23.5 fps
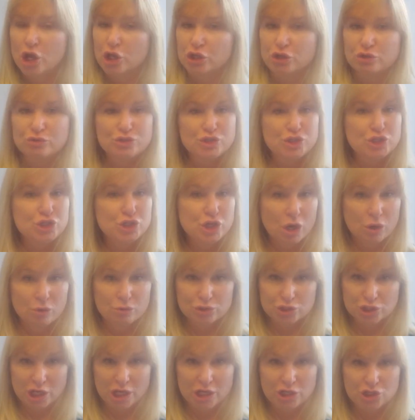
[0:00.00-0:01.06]
You don't
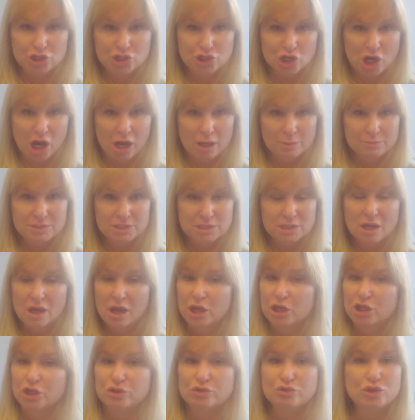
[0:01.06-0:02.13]
change jobs,
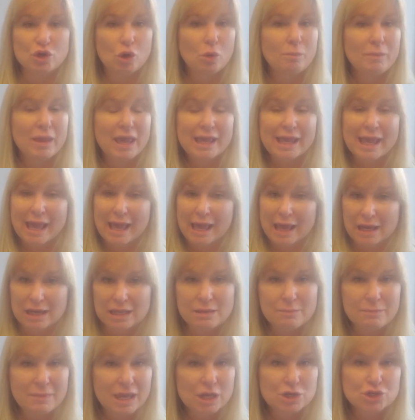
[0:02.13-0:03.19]
you don't make
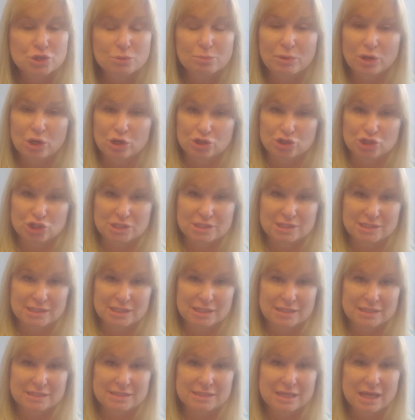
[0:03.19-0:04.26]
any major
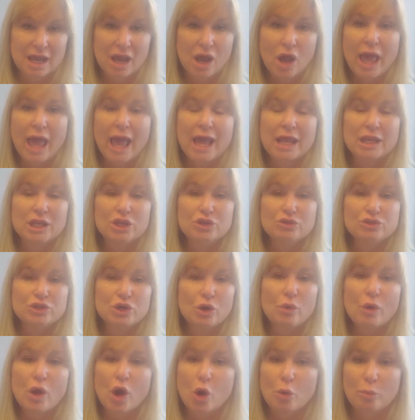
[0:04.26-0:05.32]
purchases, and you
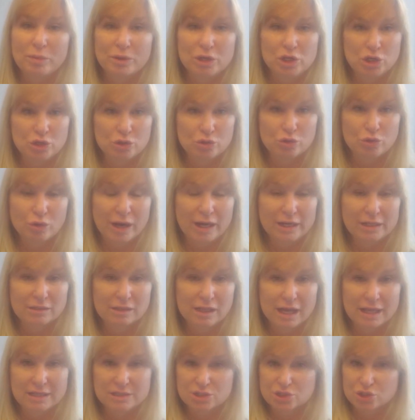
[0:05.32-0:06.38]
don't open new credit
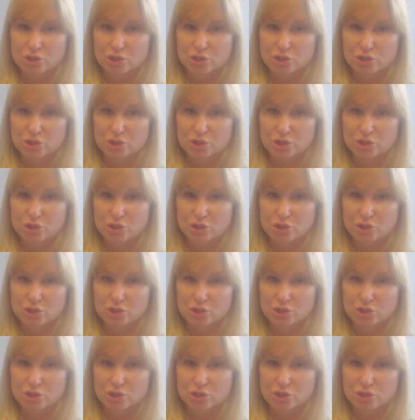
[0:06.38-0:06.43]
lines.